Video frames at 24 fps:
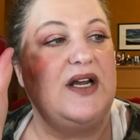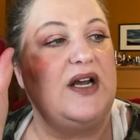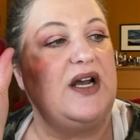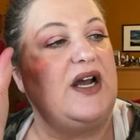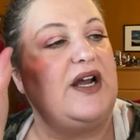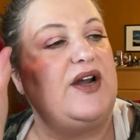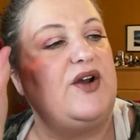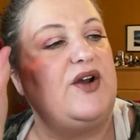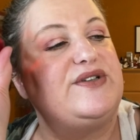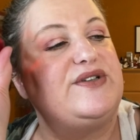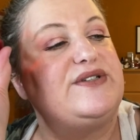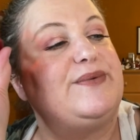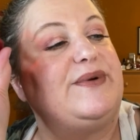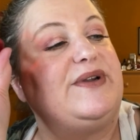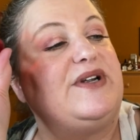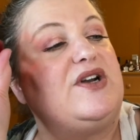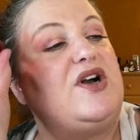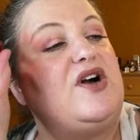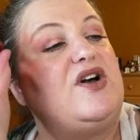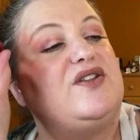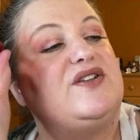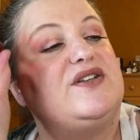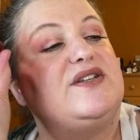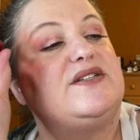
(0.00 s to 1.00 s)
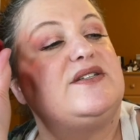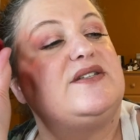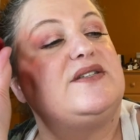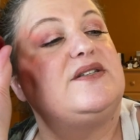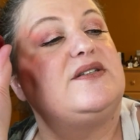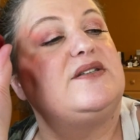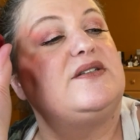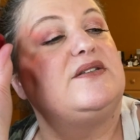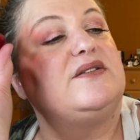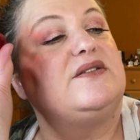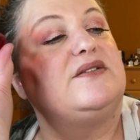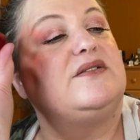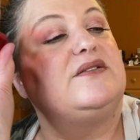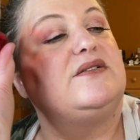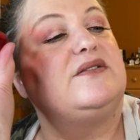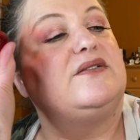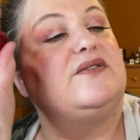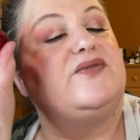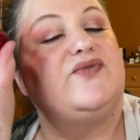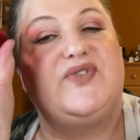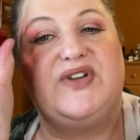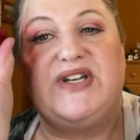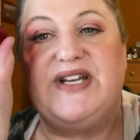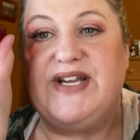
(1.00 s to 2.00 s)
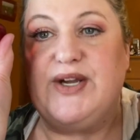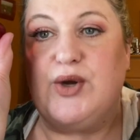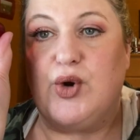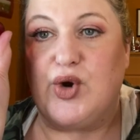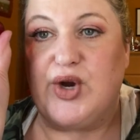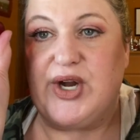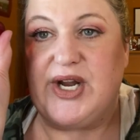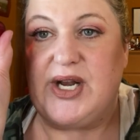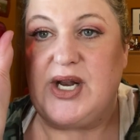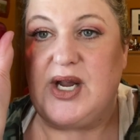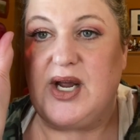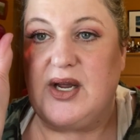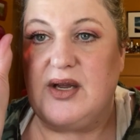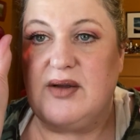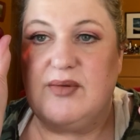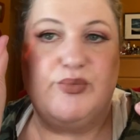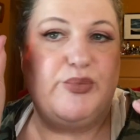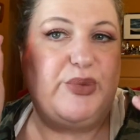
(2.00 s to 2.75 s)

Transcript: I want to call this Vanille Orchidee.